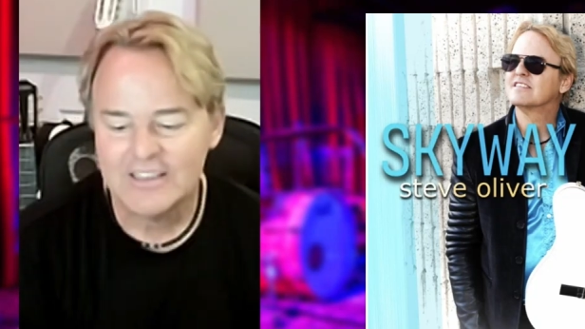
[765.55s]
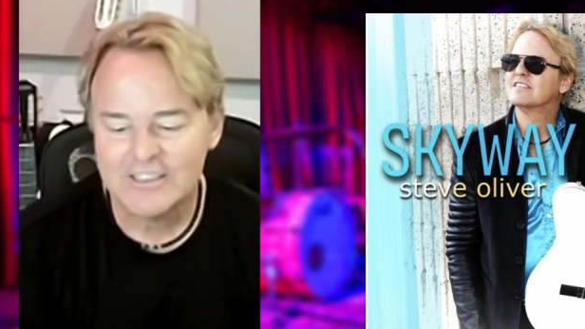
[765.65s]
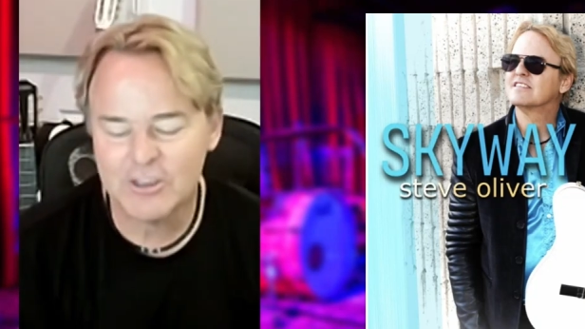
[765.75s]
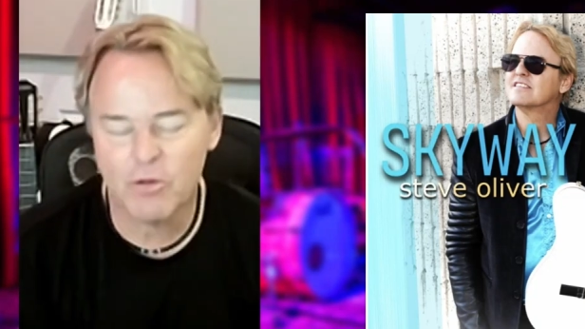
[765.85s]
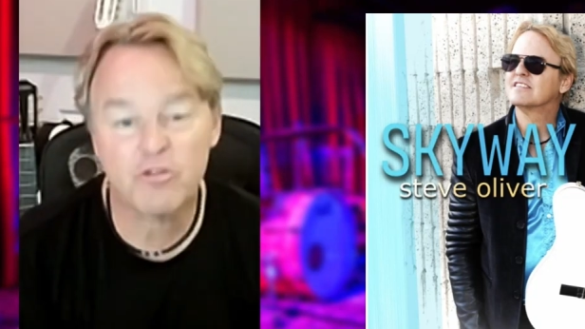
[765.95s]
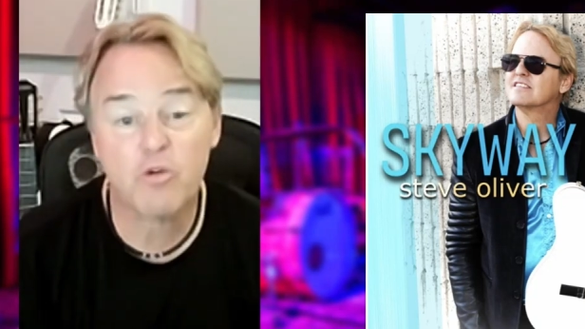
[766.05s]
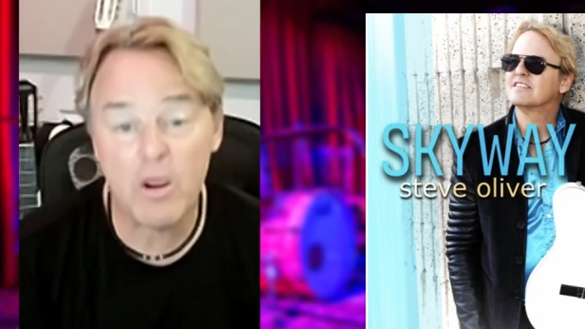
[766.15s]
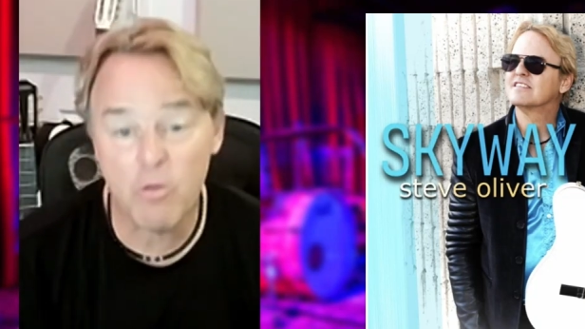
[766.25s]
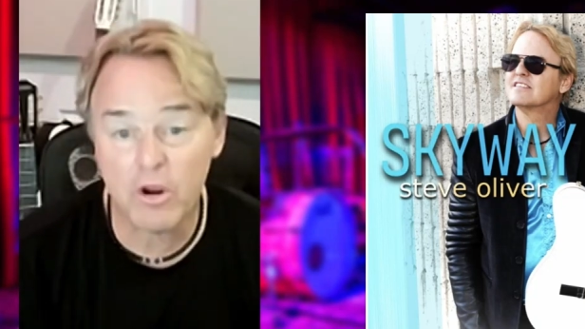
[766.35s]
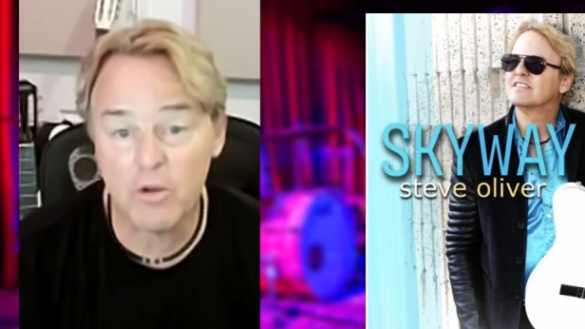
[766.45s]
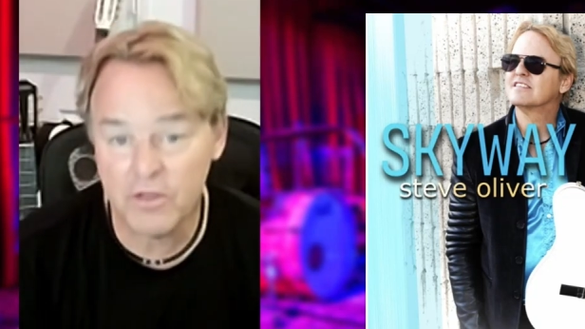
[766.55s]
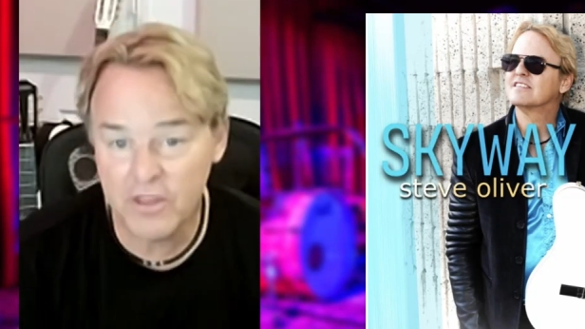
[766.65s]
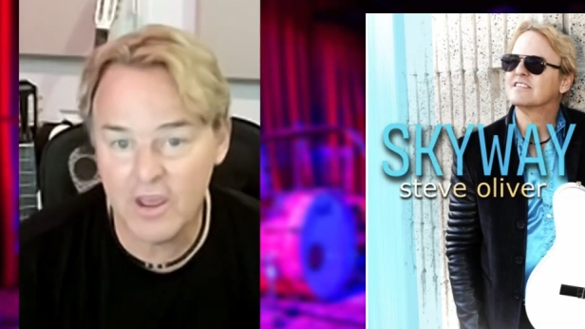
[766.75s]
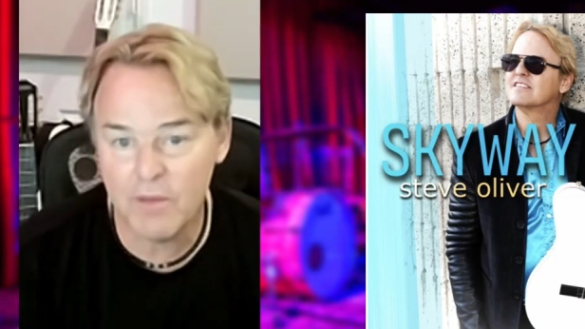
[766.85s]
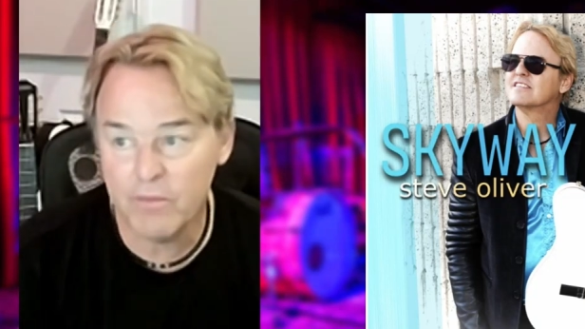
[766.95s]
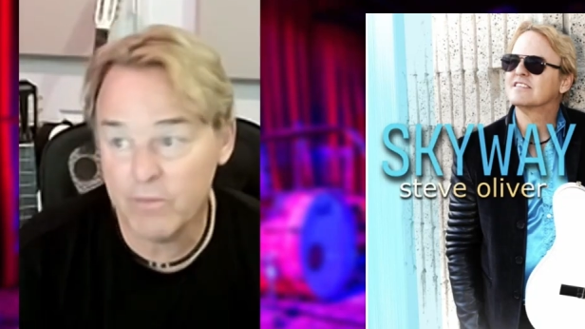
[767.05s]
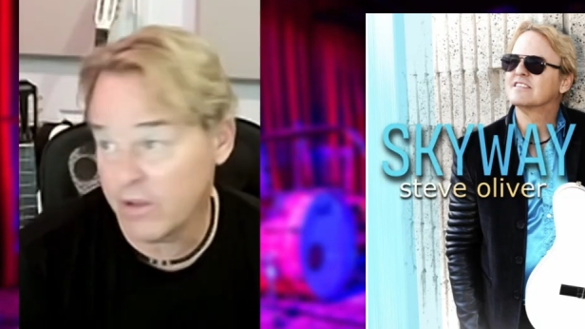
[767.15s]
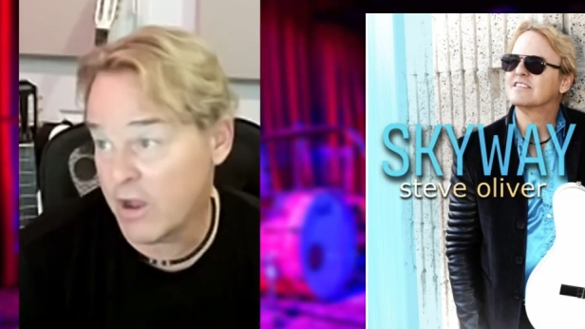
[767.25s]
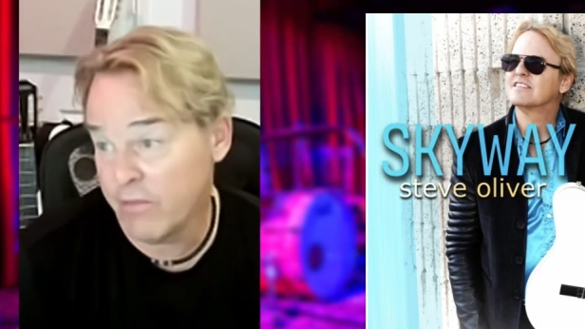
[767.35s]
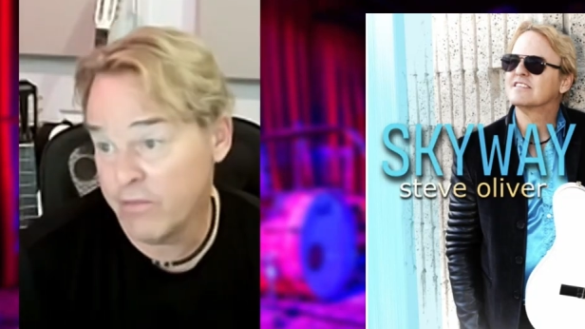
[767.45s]
Speaker 1: so it was great working with
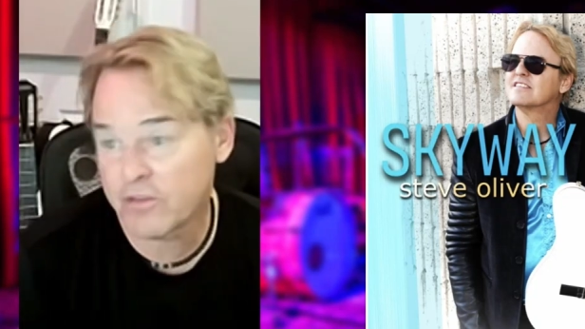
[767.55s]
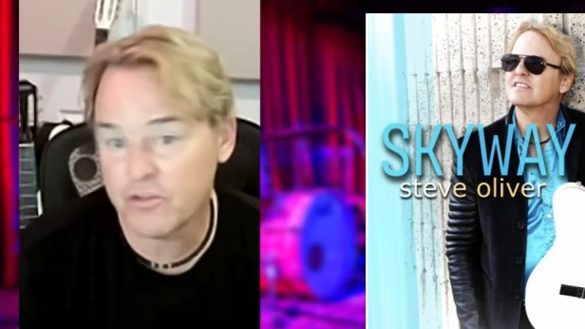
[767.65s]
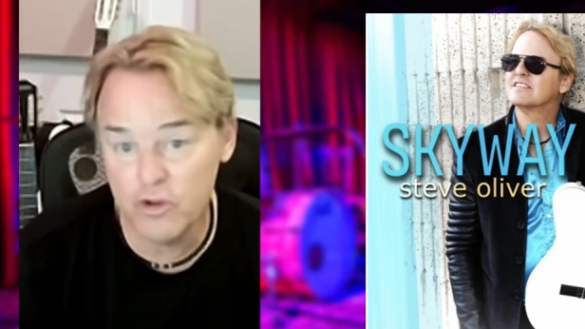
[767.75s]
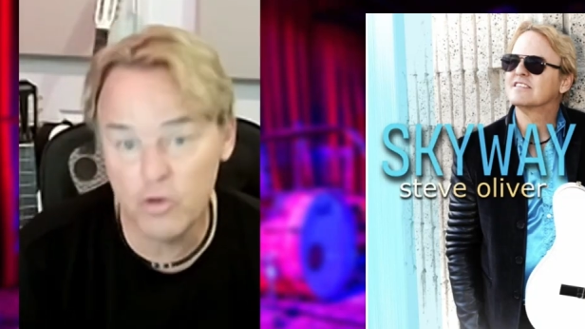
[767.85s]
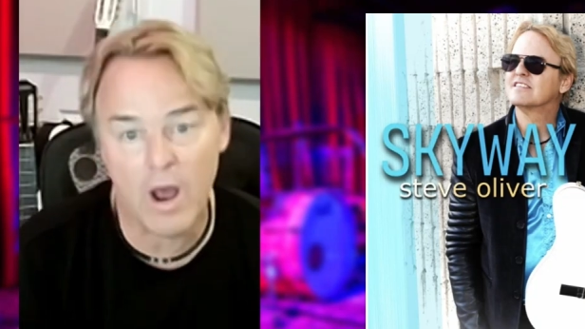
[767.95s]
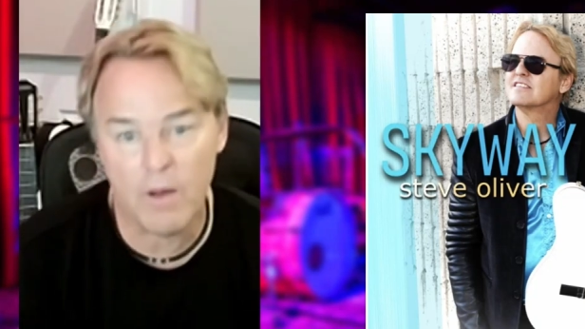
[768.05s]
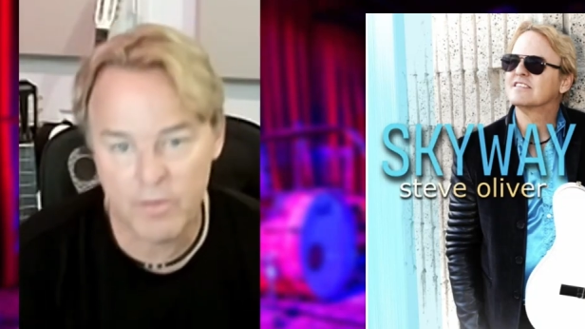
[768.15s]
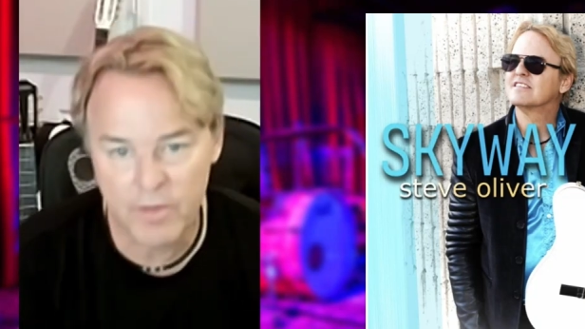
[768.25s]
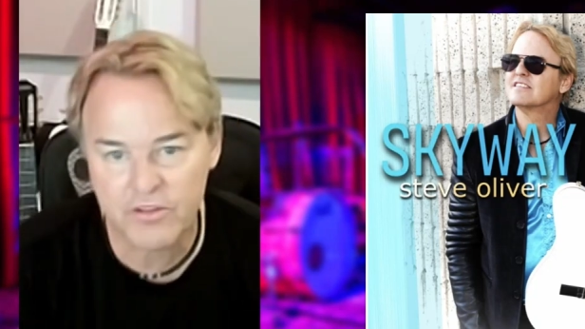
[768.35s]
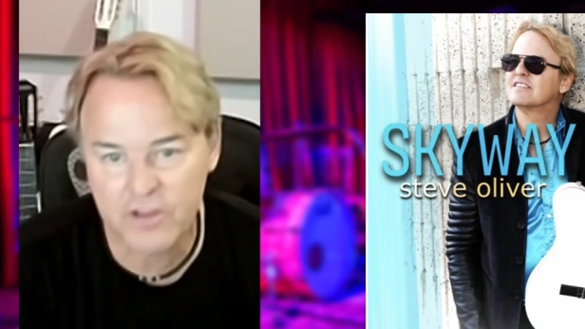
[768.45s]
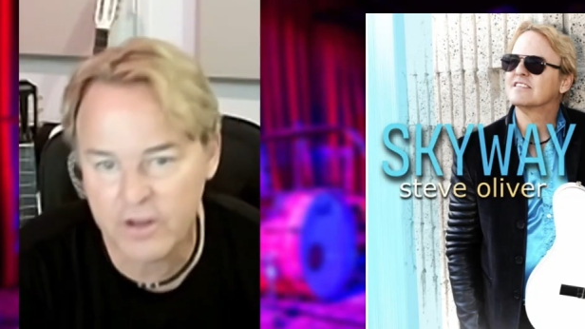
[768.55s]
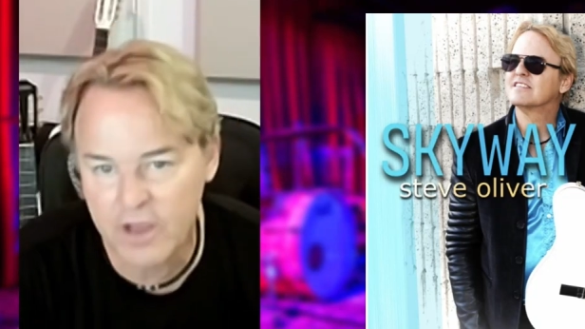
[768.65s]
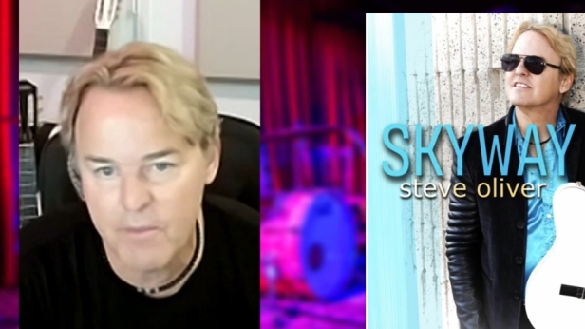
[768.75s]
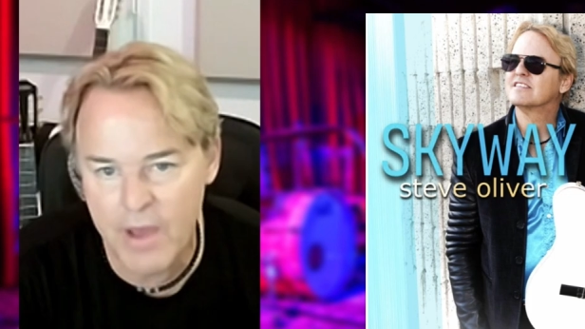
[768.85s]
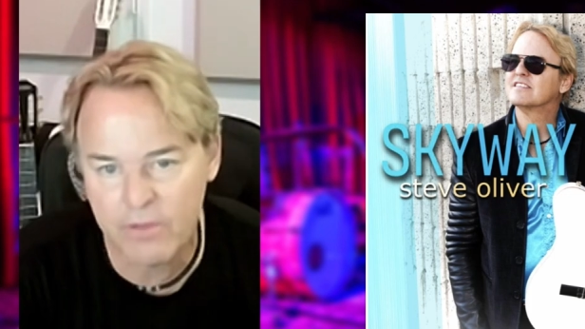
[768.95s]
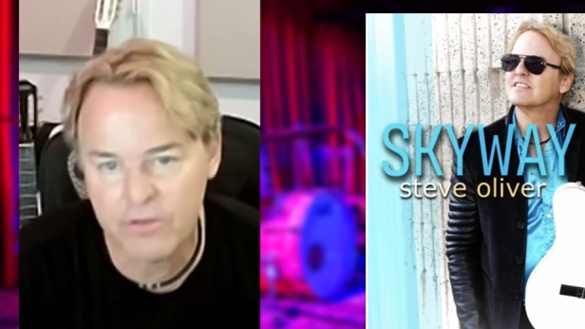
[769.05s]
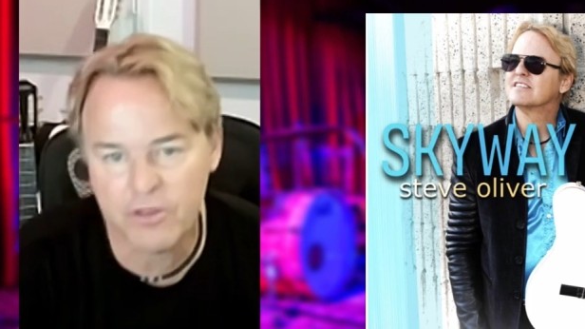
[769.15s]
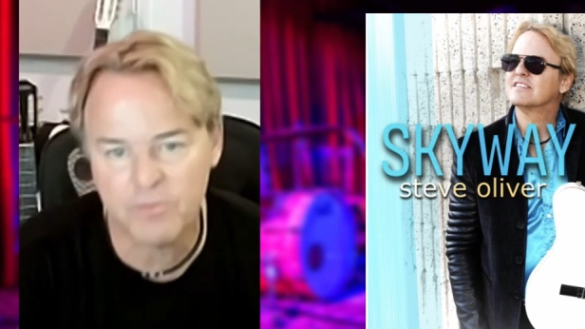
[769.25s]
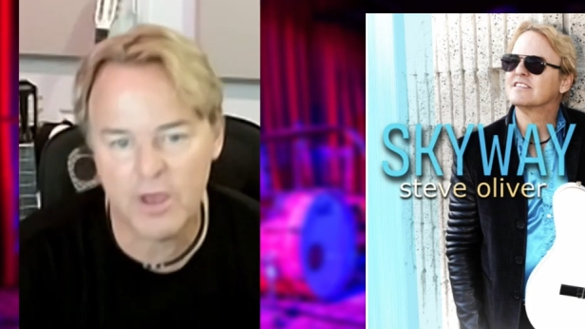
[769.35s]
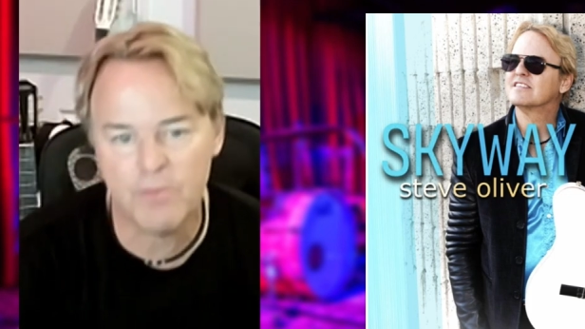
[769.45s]
him on this new album that's going to come out in
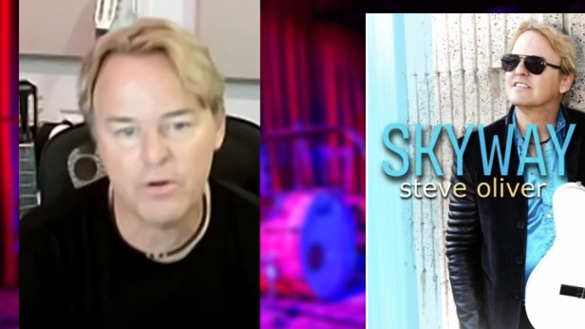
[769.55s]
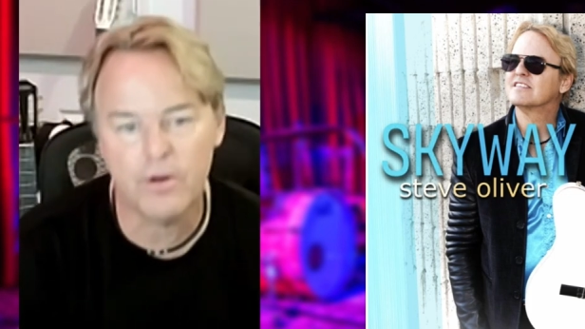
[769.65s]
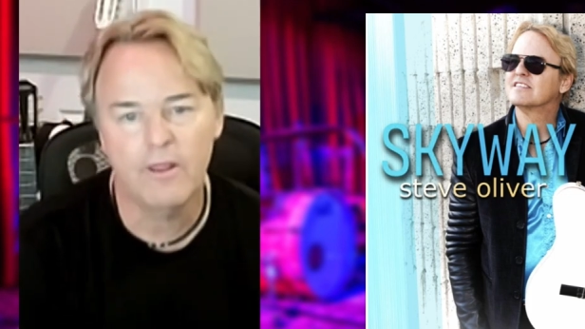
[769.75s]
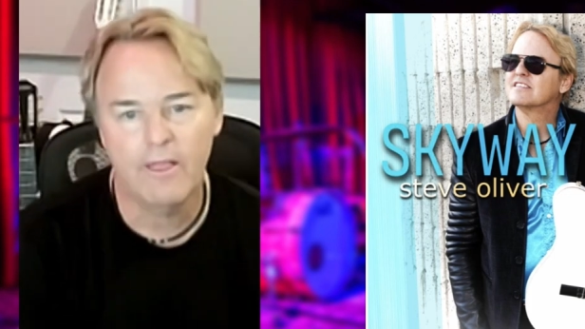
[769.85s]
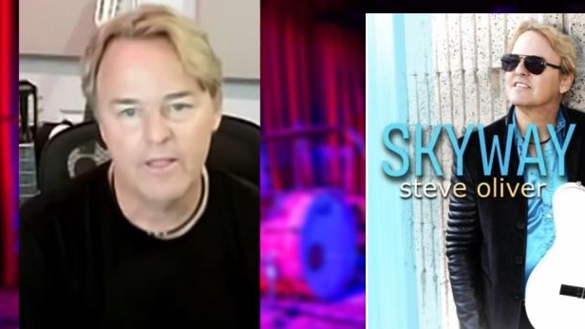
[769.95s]
September,